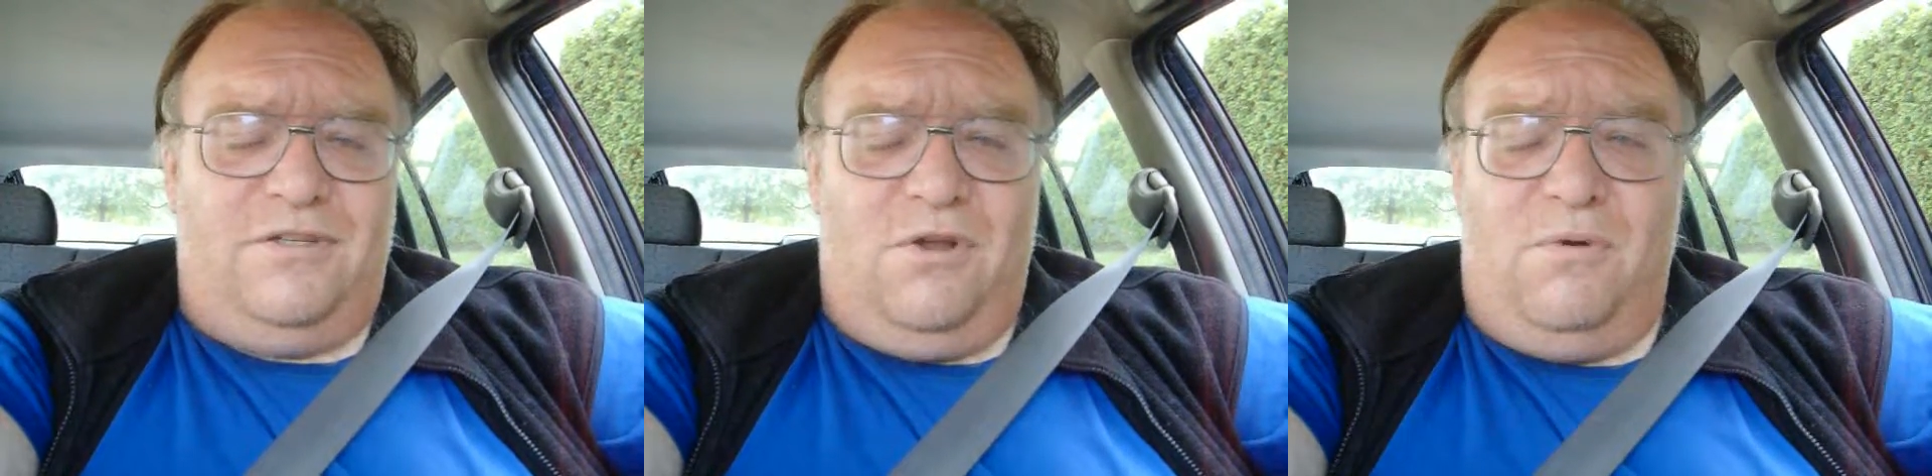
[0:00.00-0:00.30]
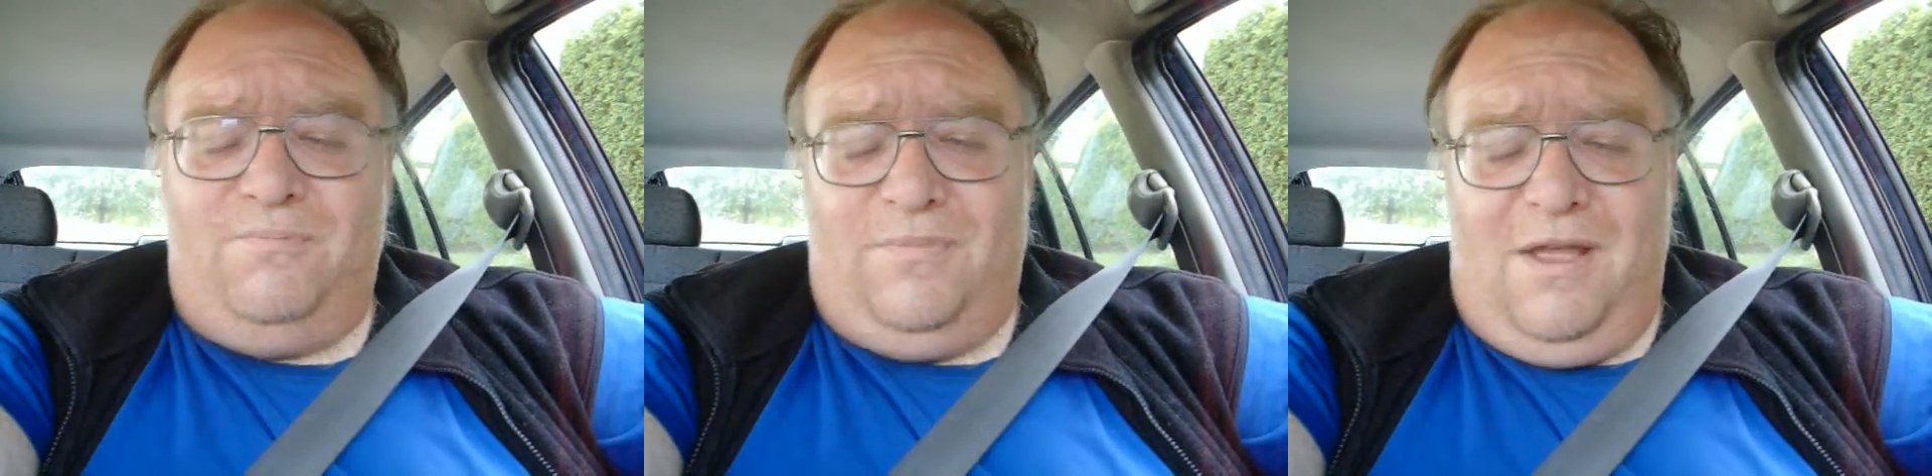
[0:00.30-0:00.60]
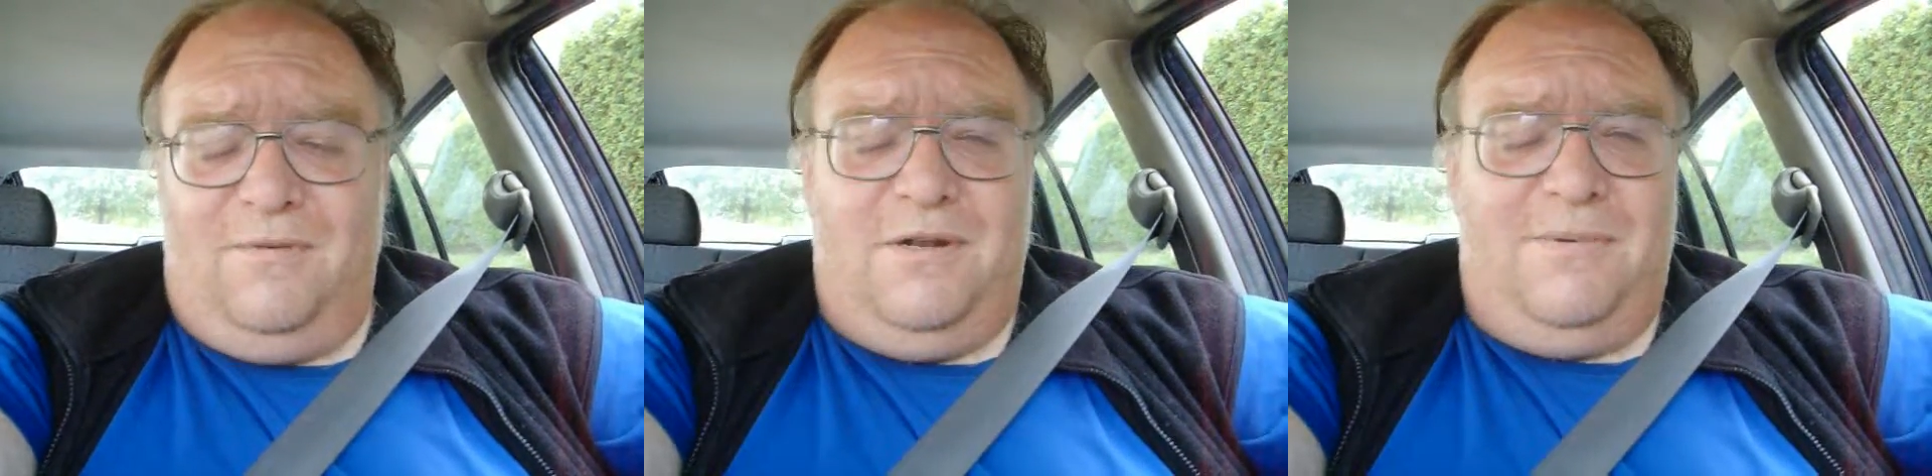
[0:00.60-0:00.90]
So
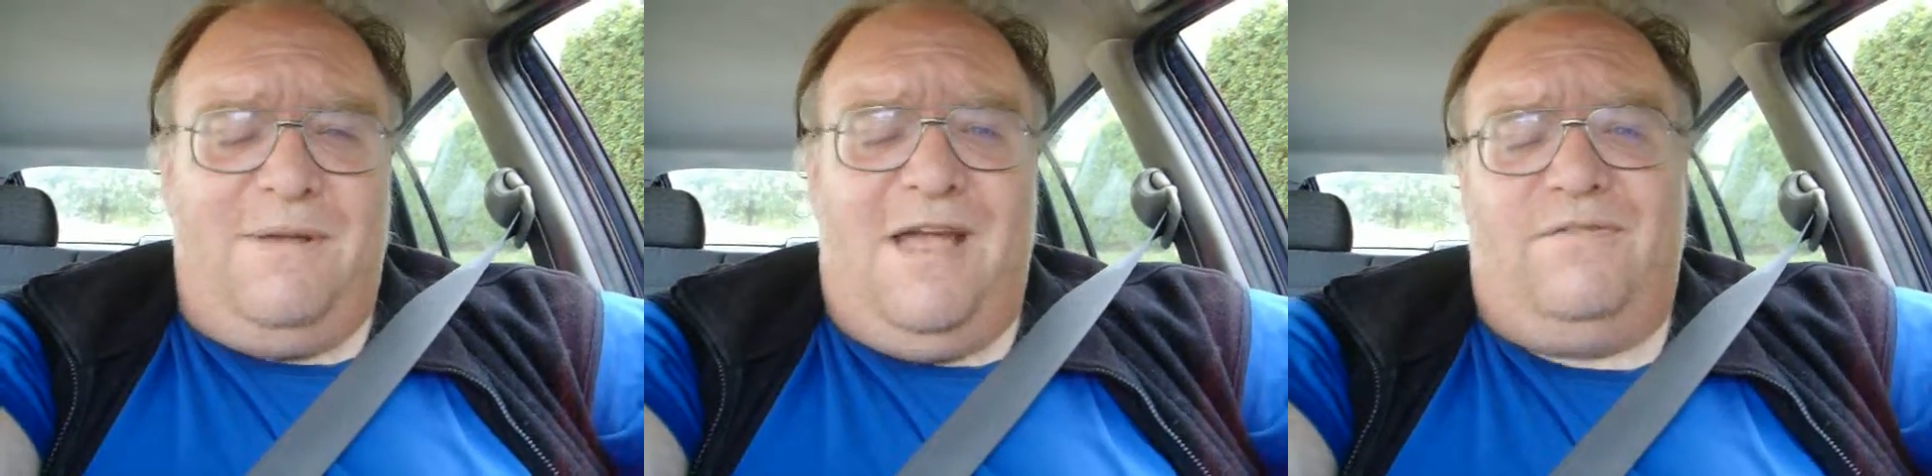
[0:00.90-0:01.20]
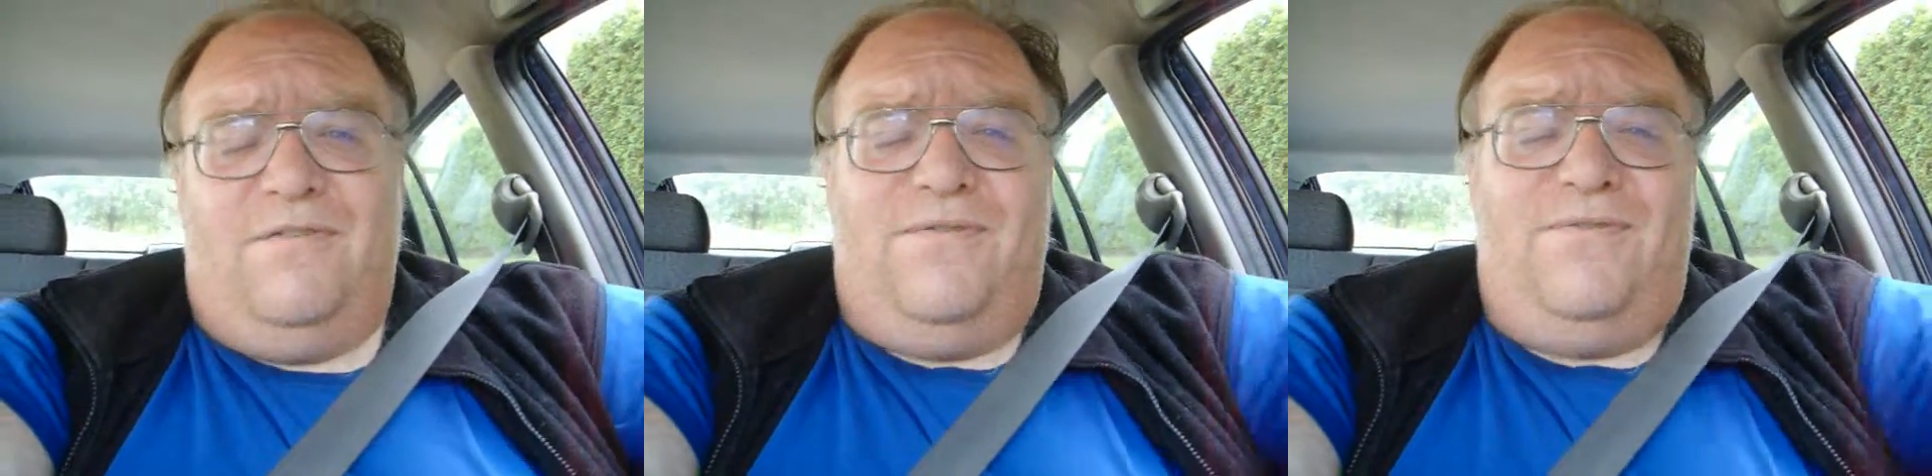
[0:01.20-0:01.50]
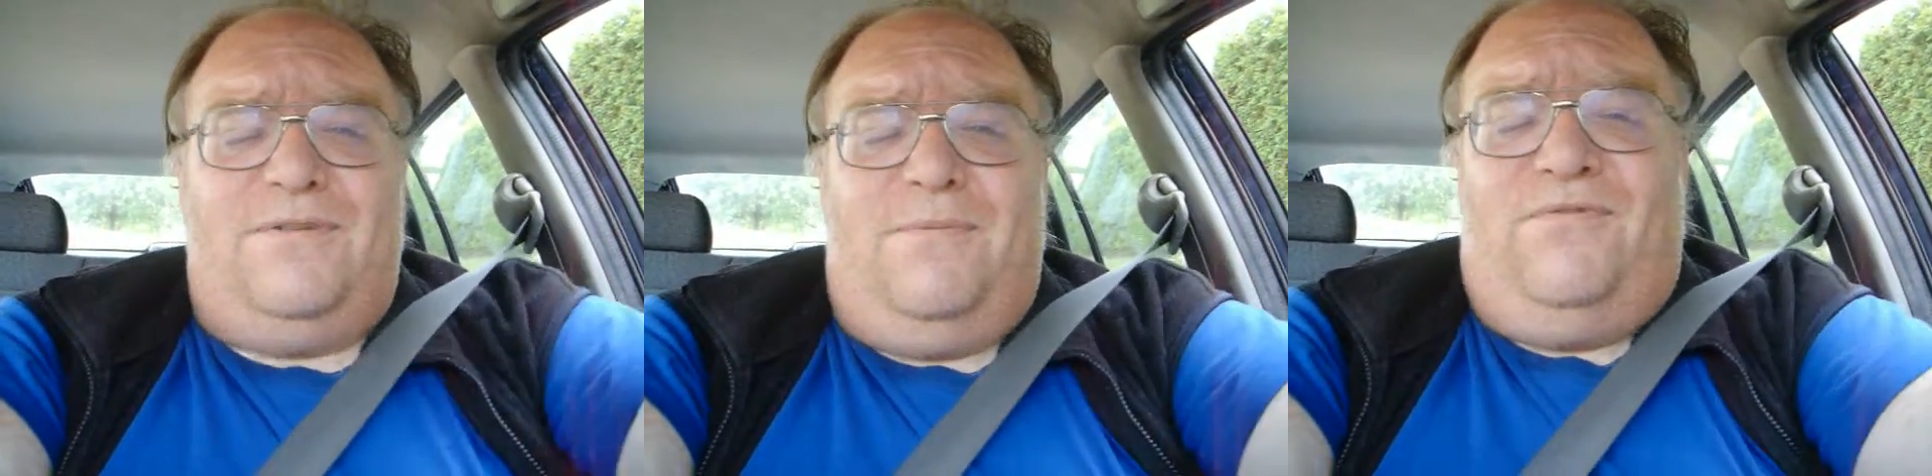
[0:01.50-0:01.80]
I'm going to be back for
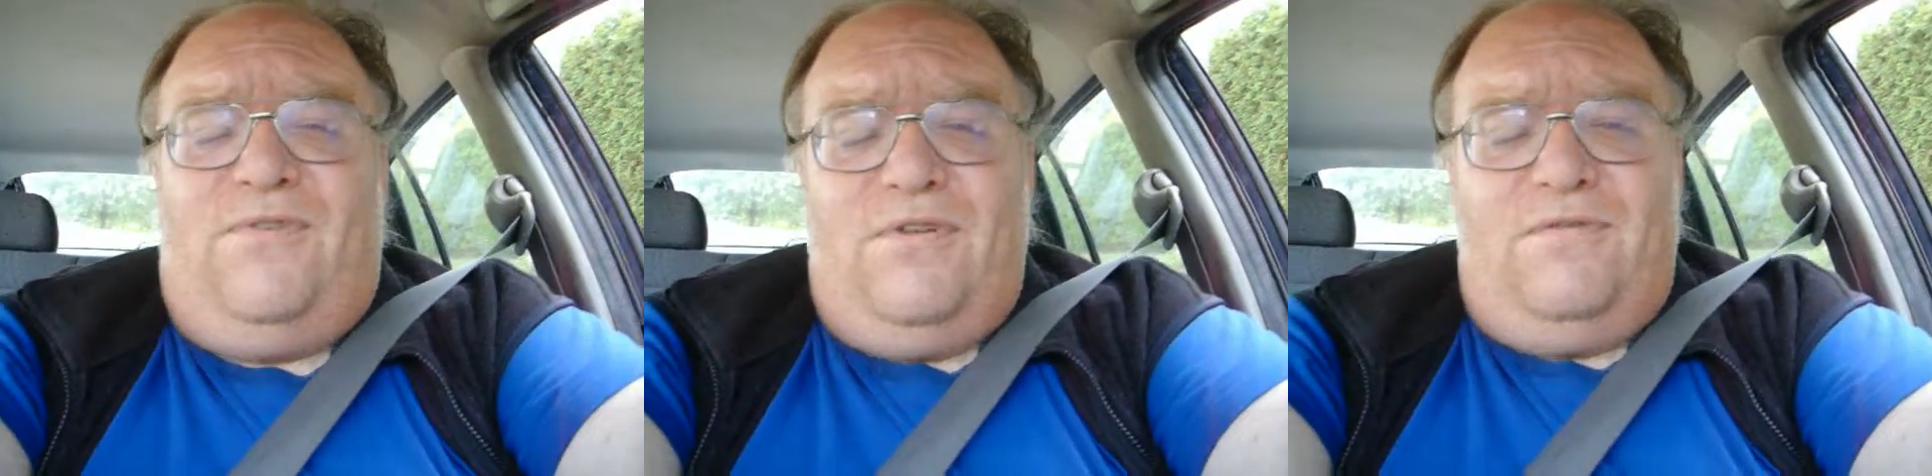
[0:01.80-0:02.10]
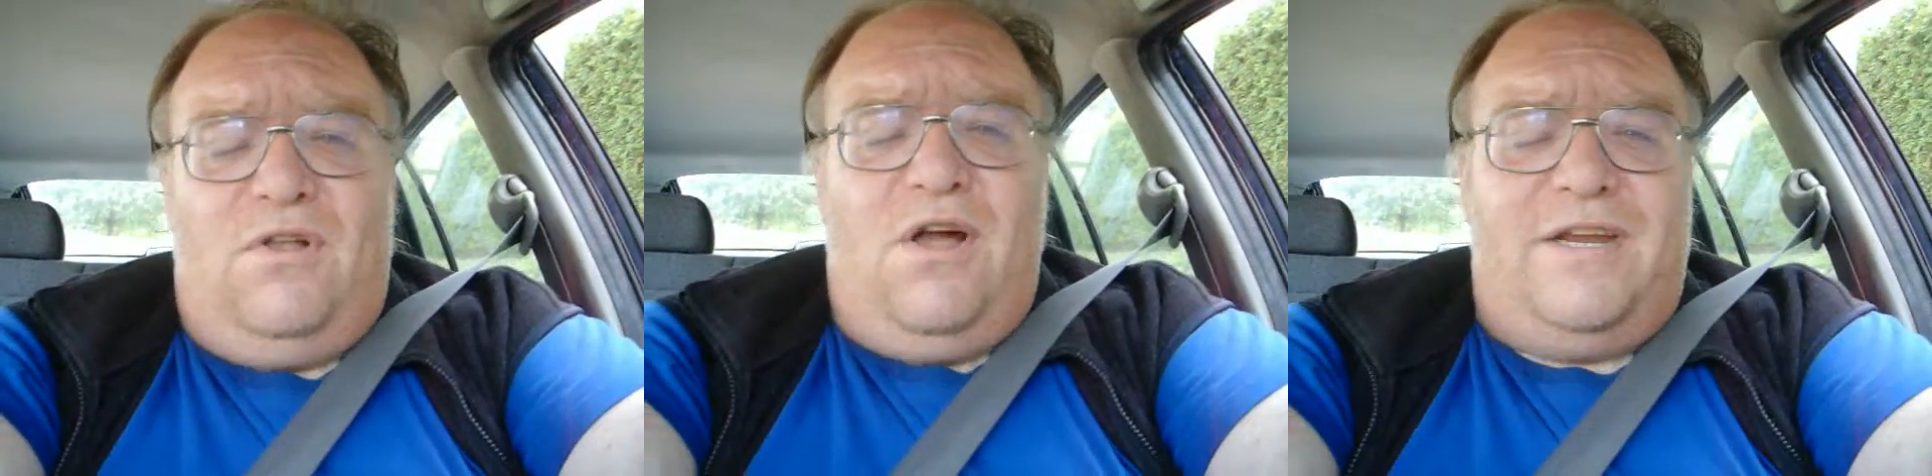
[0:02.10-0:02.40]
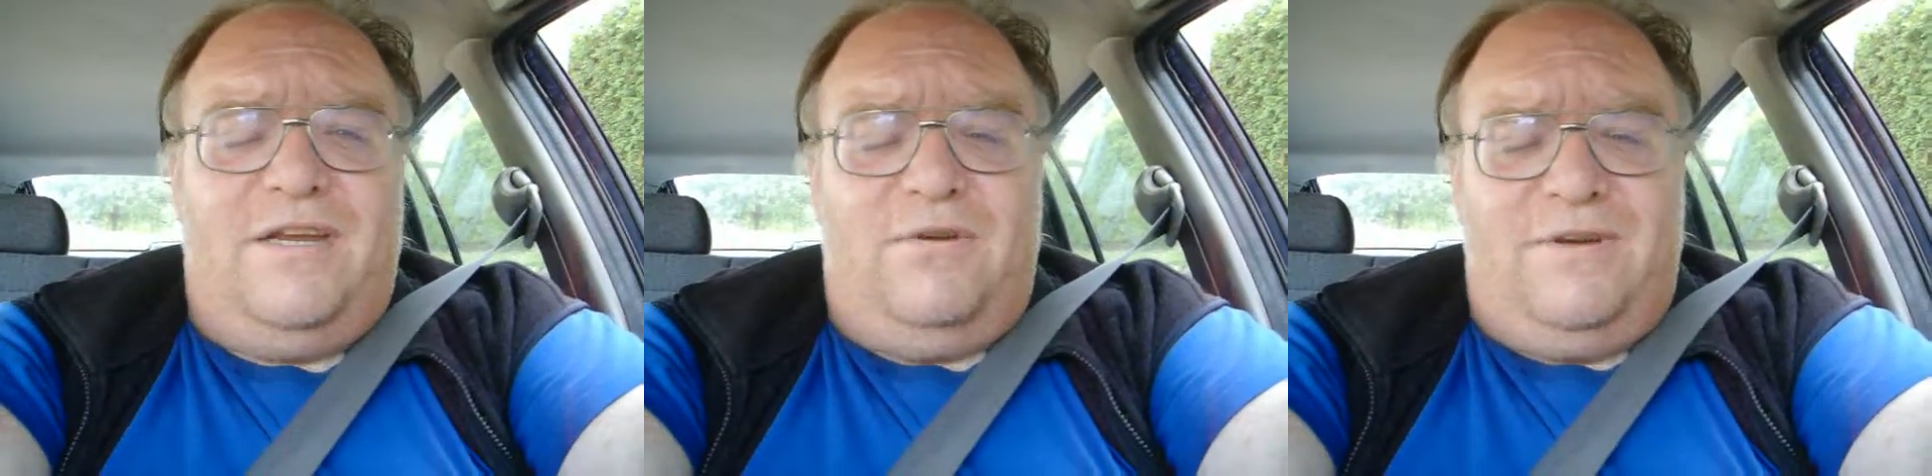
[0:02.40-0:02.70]
some further vlogging.